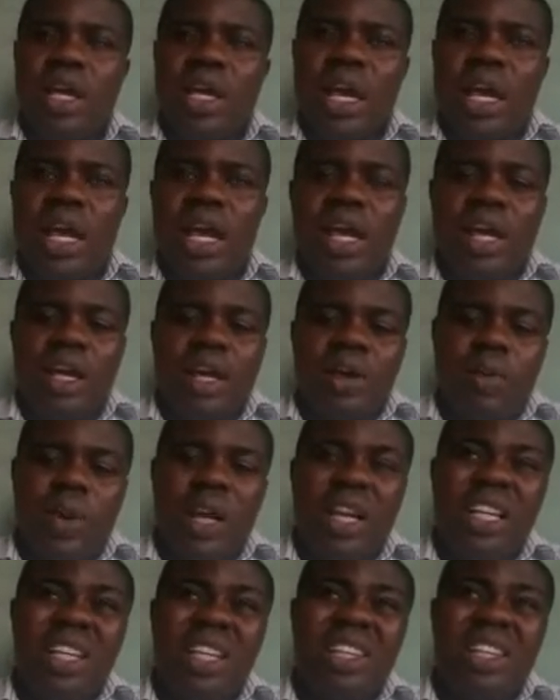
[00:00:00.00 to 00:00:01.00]
eh, where
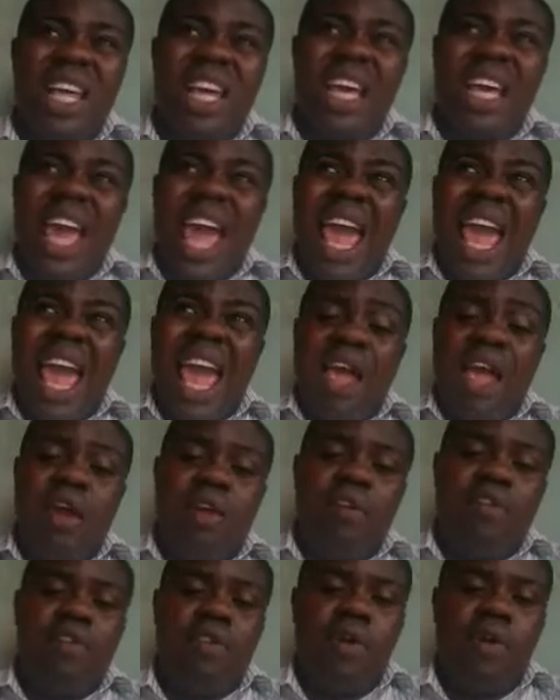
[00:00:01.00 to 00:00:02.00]
they take air
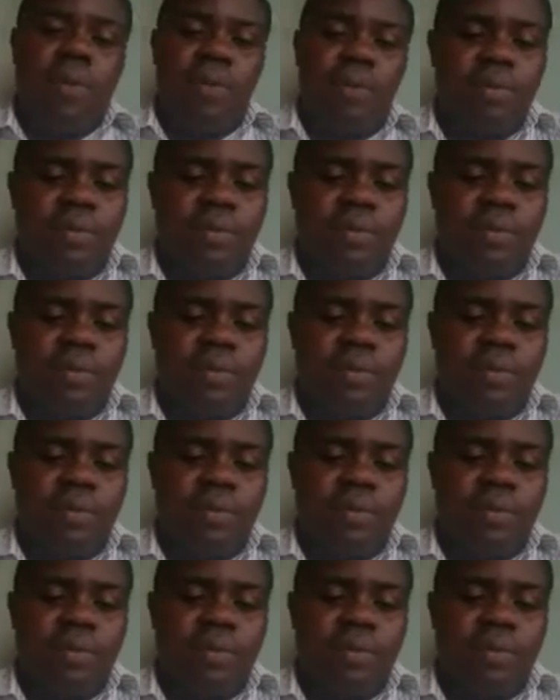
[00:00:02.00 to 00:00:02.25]
from.